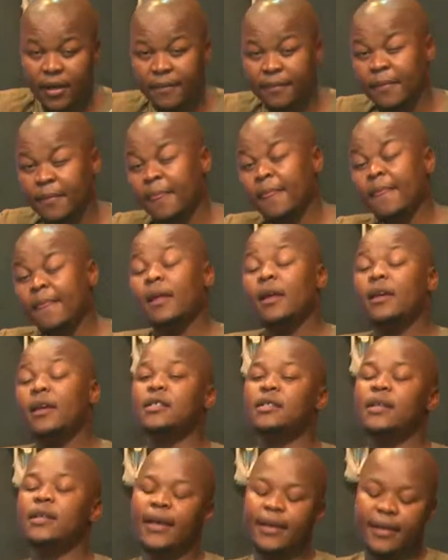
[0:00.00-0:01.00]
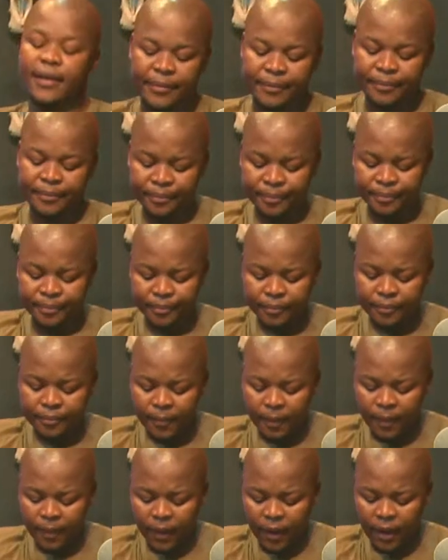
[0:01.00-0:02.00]
a, uh, a snake.
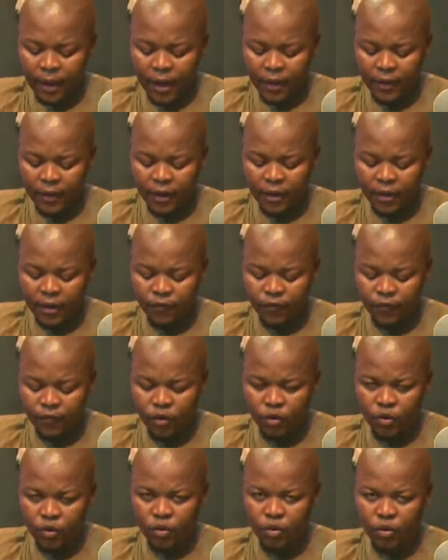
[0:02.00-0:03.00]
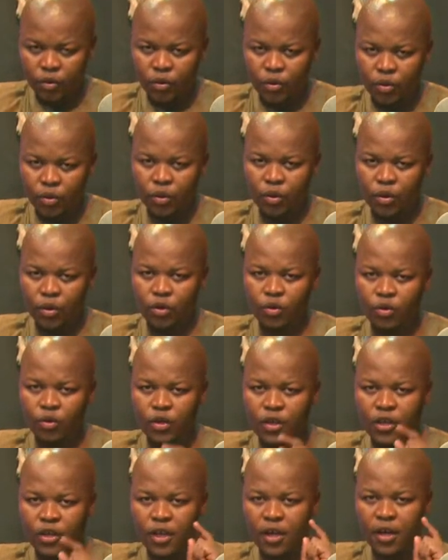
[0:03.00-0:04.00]
And then if you you
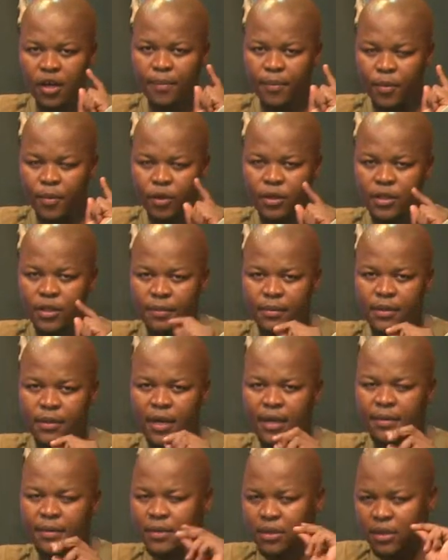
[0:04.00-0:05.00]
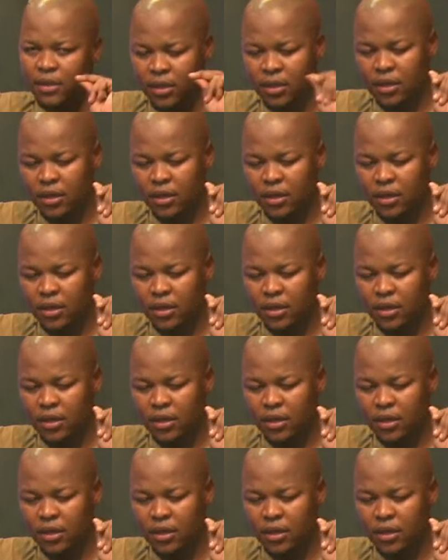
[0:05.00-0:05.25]
hear birds sometimes